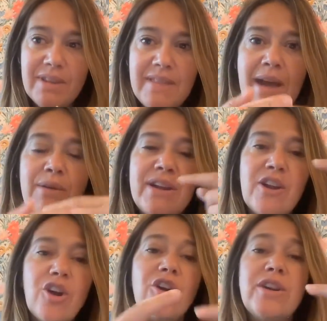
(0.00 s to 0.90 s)
that would
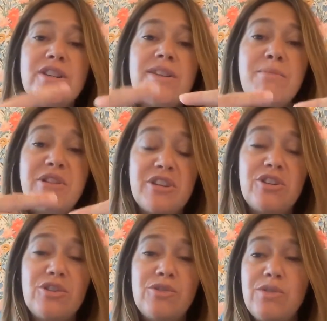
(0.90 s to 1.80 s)
encourage someone to
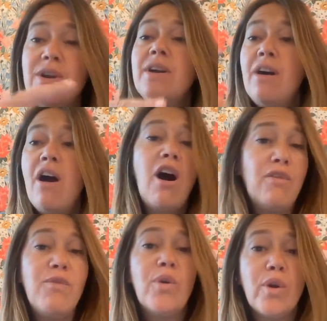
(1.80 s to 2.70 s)
do all
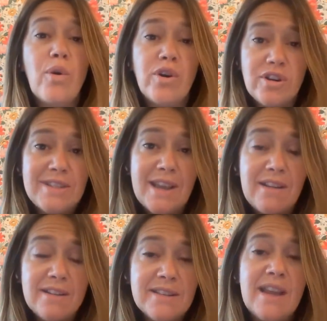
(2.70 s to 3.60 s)
4 quarter
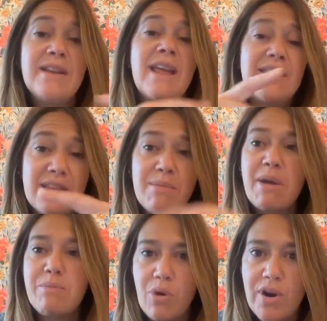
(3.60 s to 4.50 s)
sales and get them
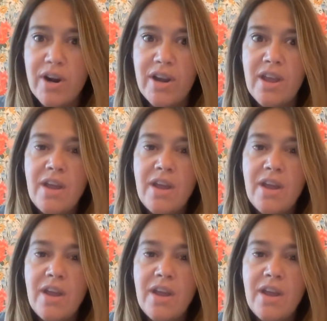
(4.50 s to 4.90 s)
on board,